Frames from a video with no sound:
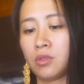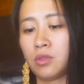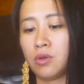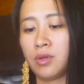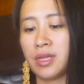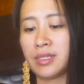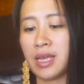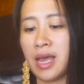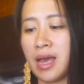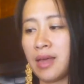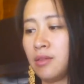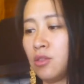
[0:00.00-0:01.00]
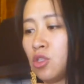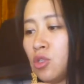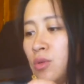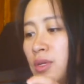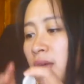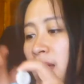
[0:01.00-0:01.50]
So let's add the
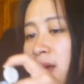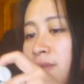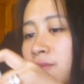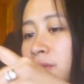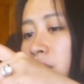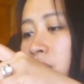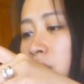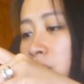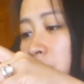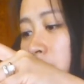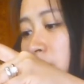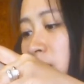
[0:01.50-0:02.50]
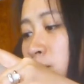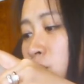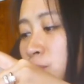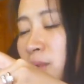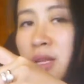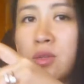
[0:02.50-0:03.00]
2.5
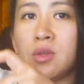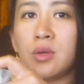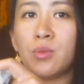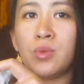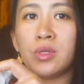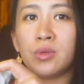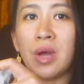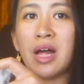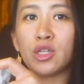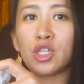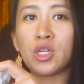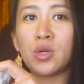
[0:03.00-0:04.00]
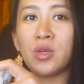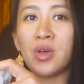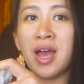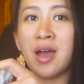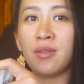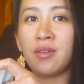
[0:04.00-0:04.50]
tablespoons, and I'll show
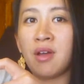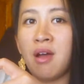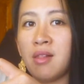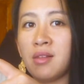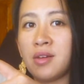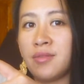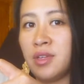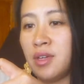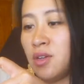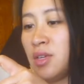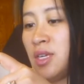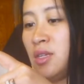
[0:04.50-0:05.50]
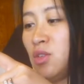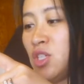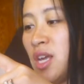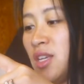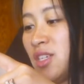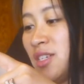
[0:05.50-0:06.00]
you how the color of the cookie dough
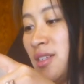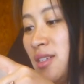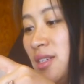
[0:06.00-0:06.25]
changed.